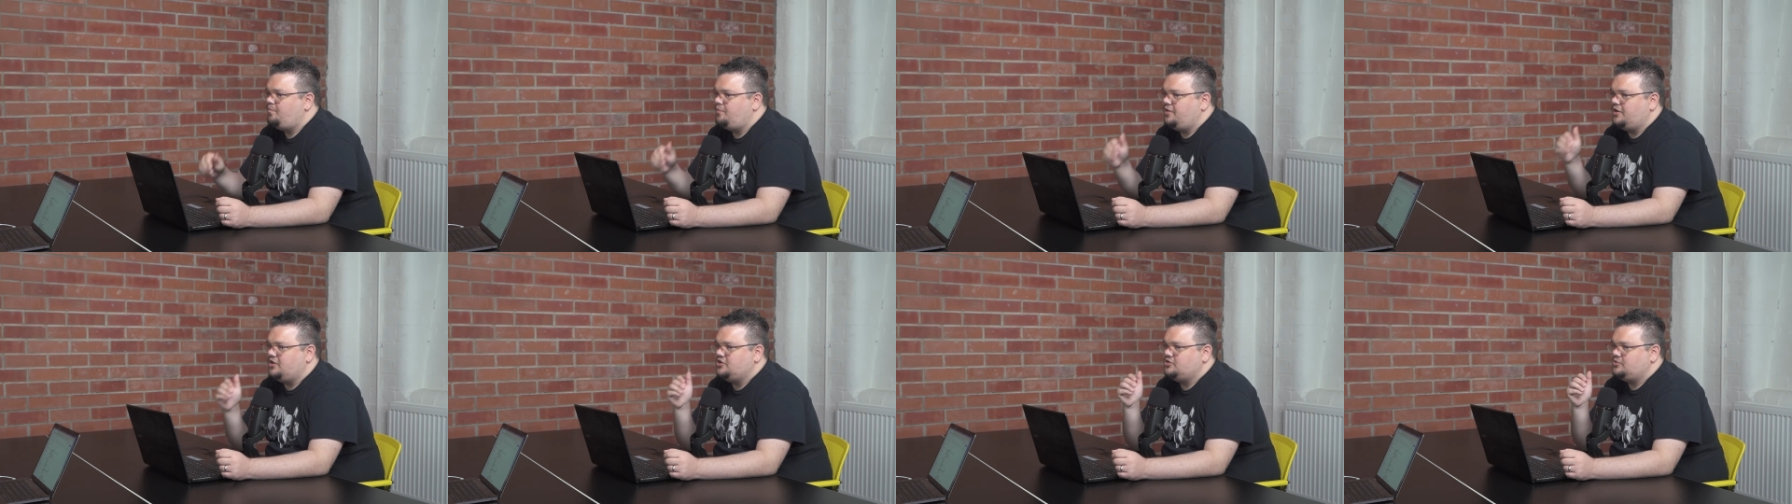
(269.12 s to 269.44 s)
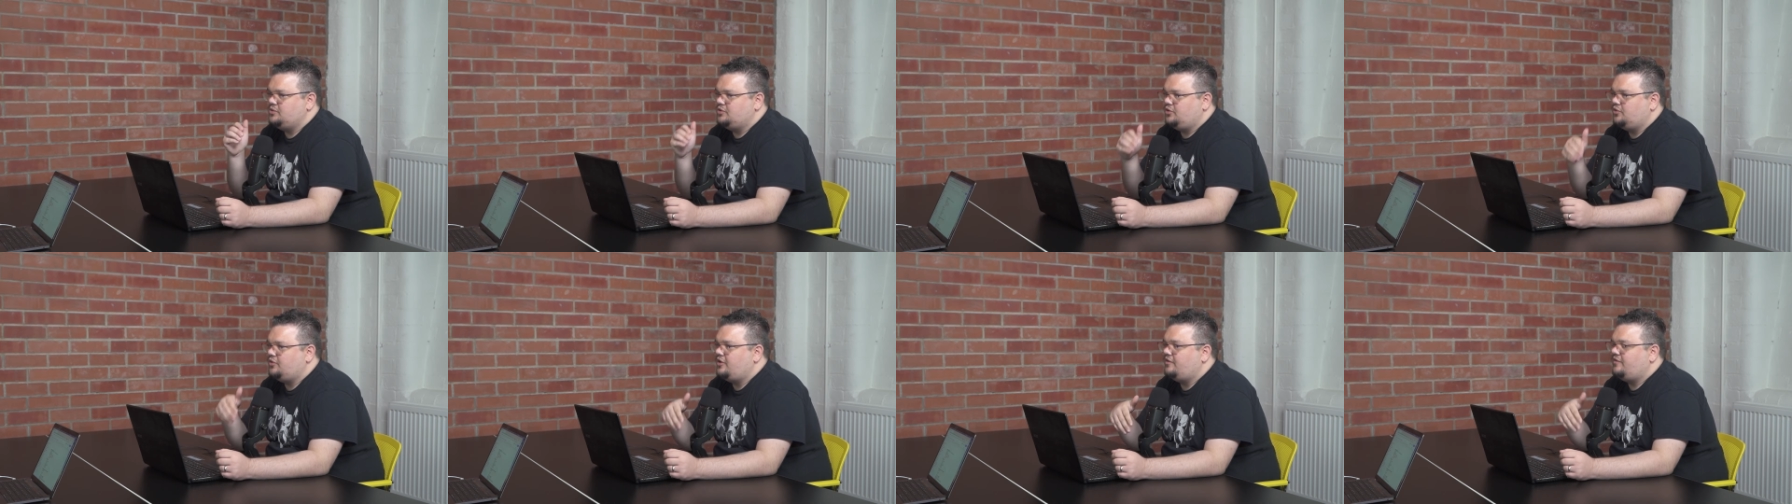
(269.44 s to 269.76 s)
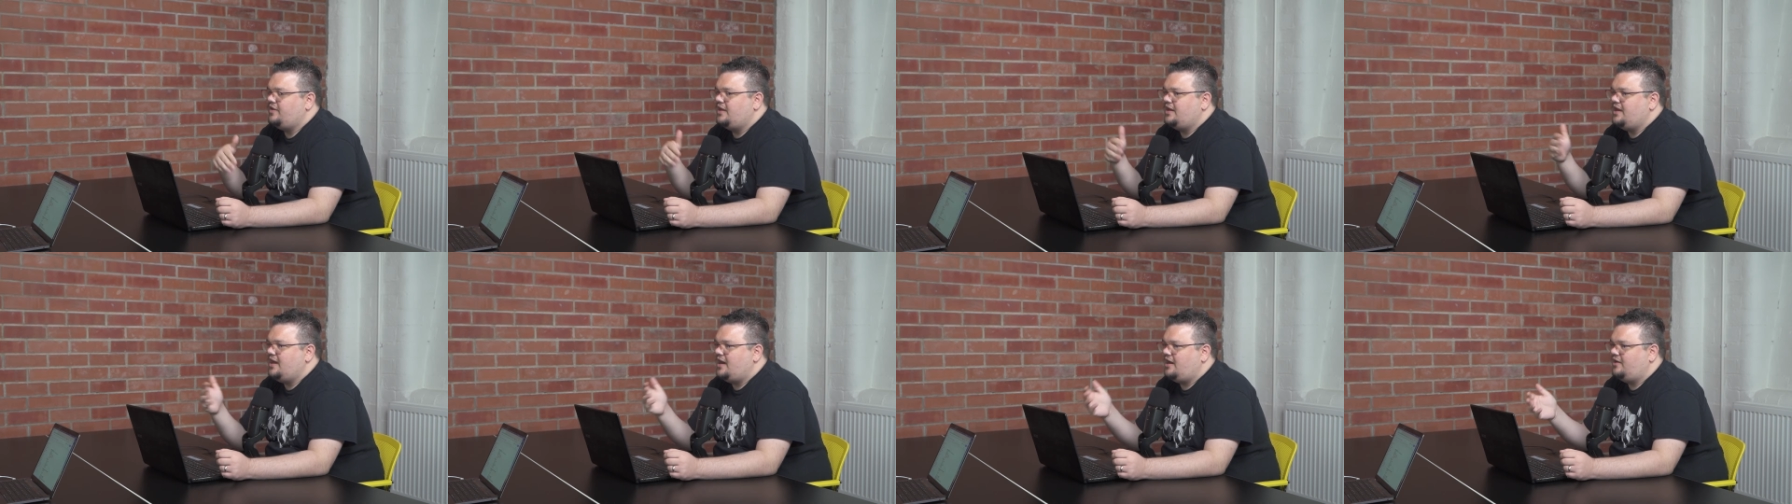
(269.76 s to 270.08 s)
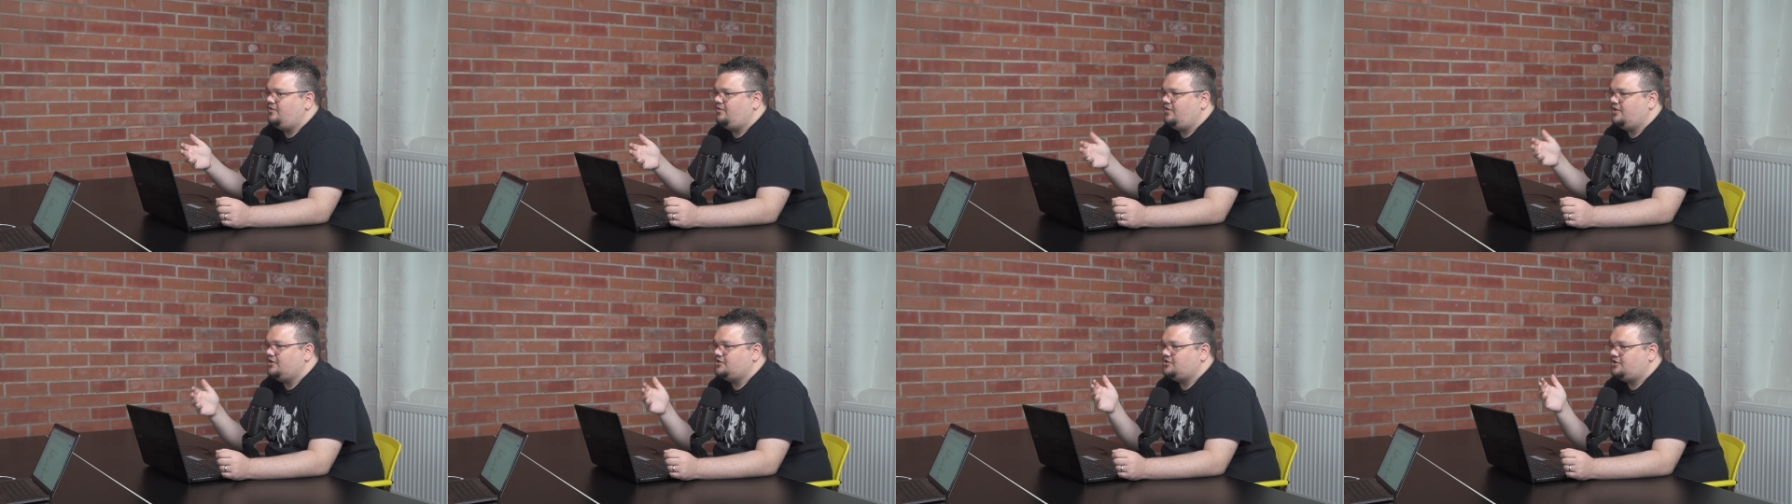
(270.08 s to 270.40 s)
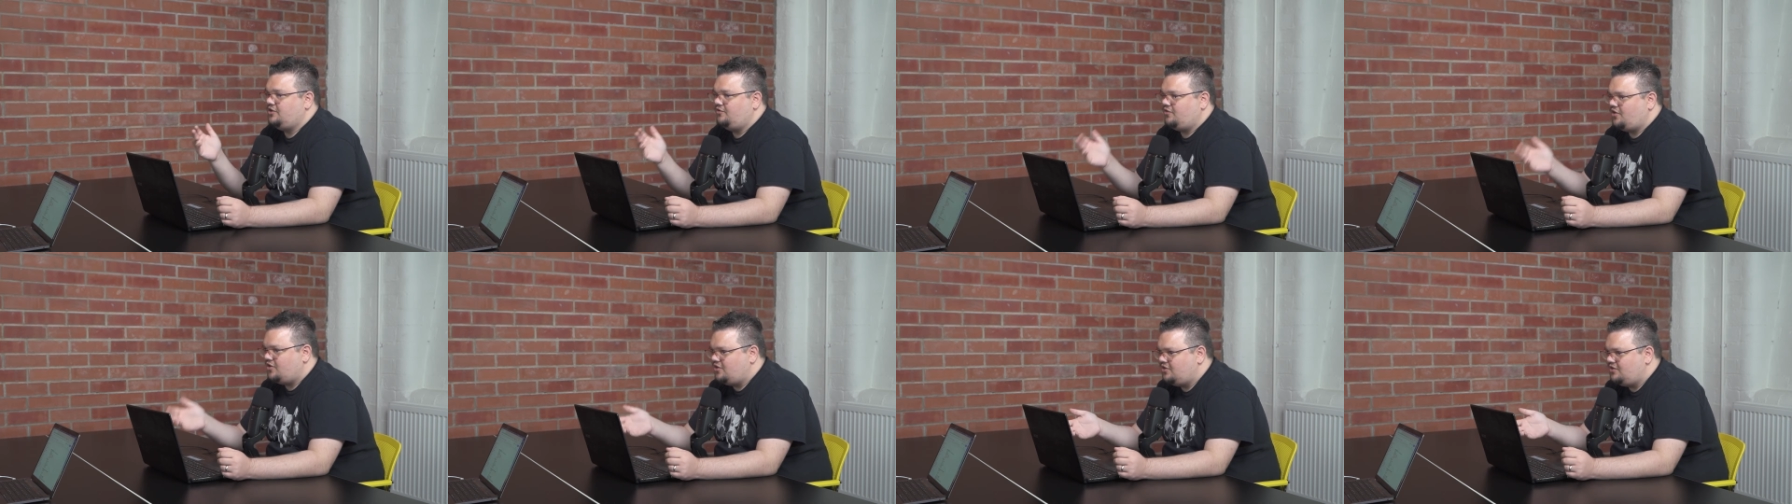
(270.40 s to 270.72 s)
because we don't have any adverts
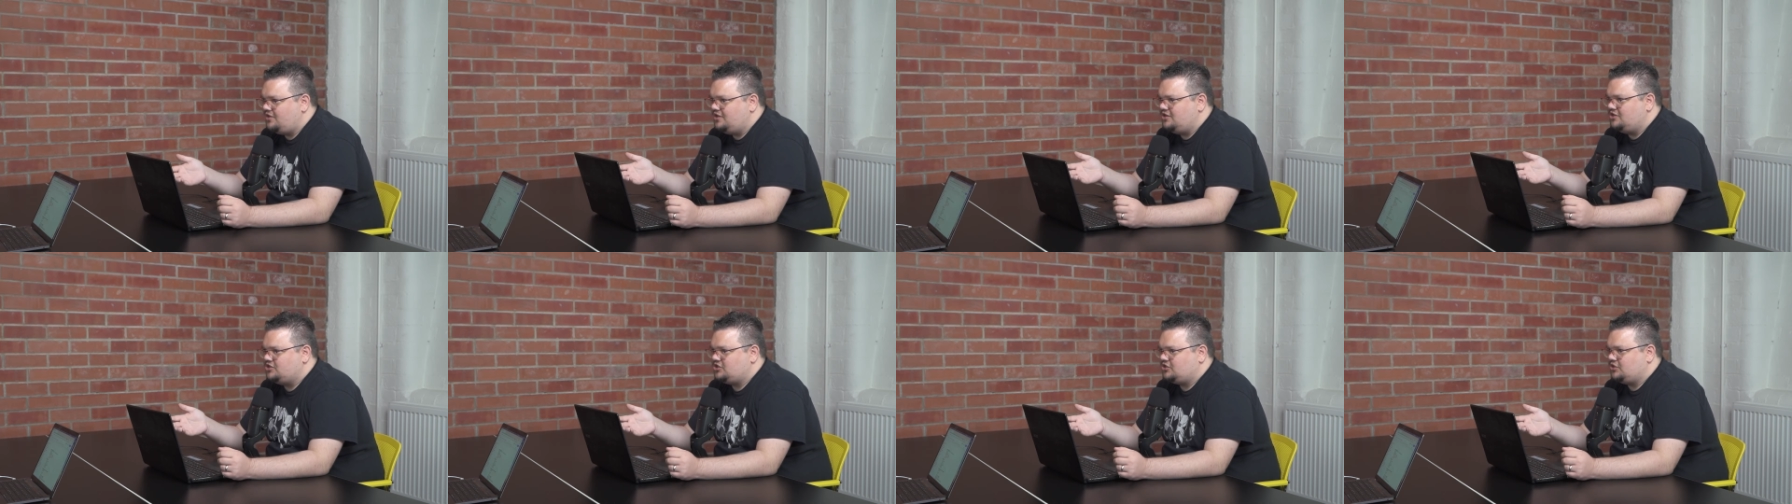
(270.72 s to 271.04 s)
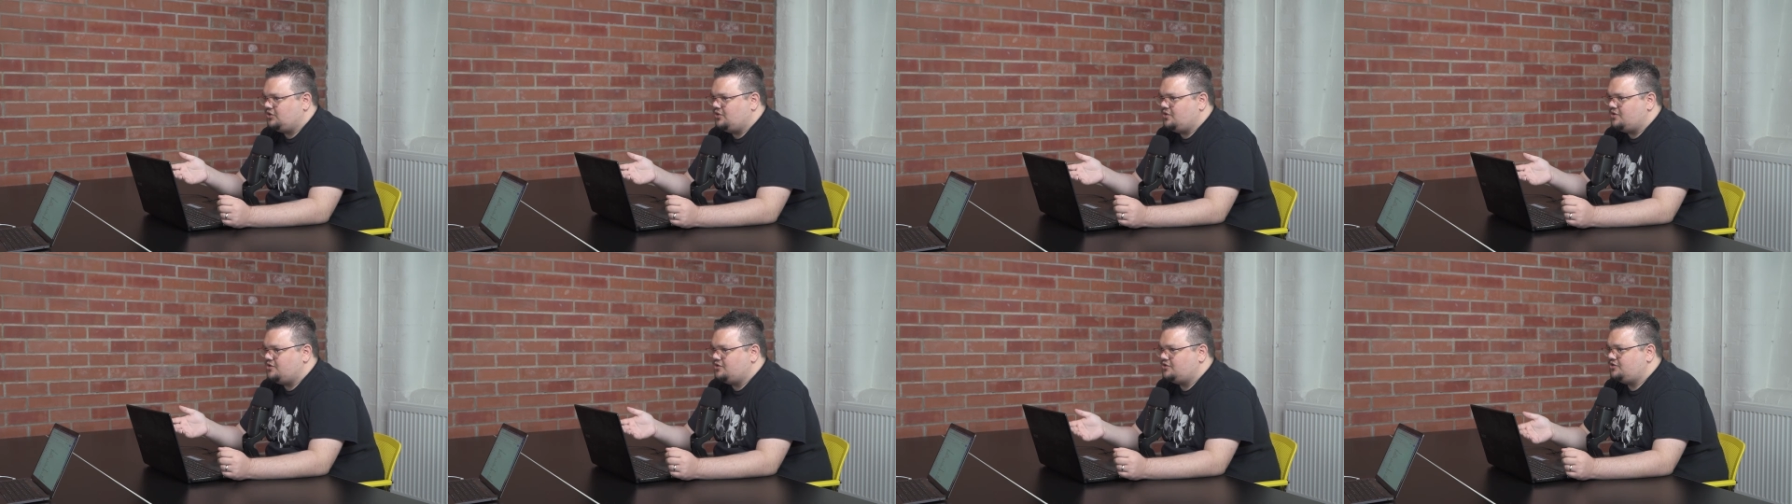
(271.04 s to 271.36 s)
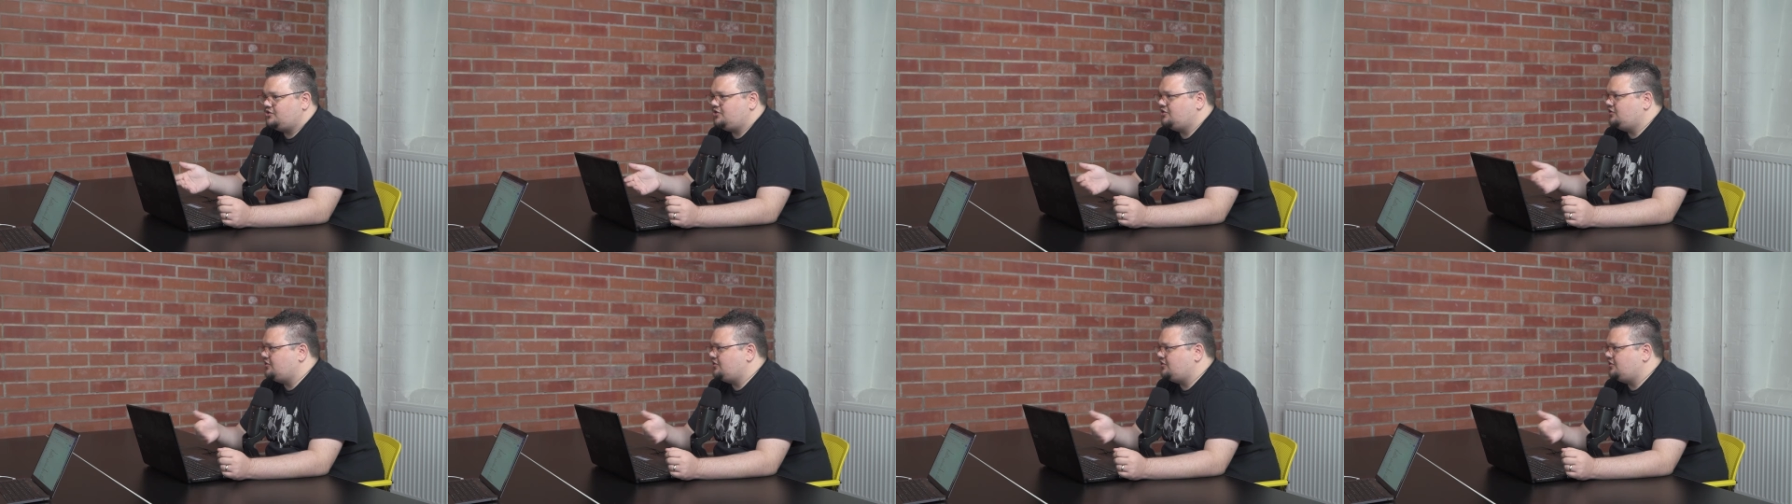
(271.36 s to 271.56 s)
to run on these slots,